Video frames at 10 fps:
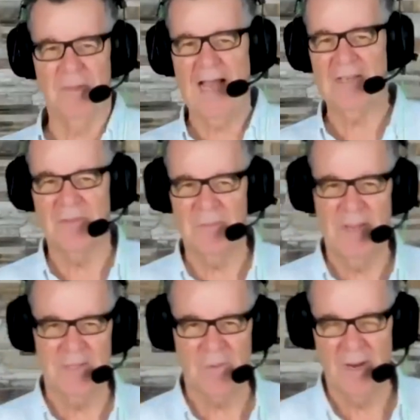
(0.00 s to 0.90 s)
ask for the
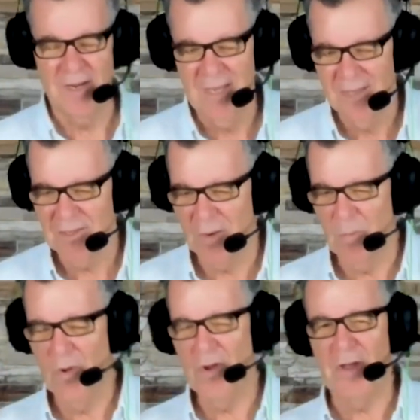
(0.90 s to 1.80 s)
best, right? So,
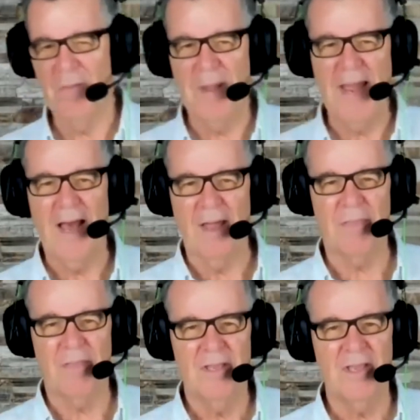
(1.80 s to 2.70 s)
word of
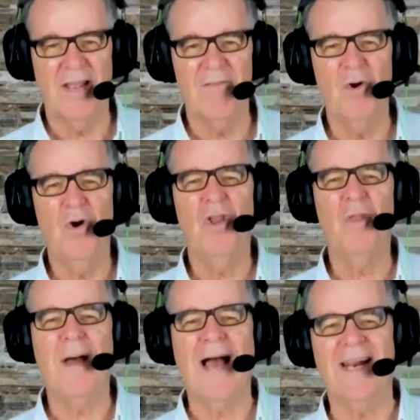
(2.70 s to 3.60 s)
mouth, you can have all the
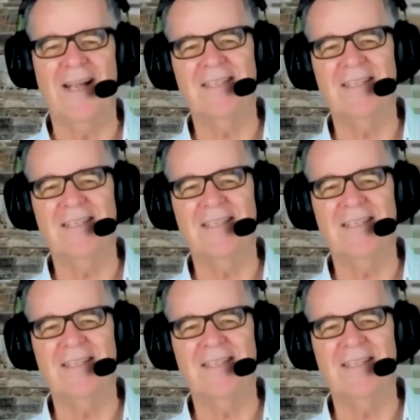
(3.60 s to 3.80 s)
marketing.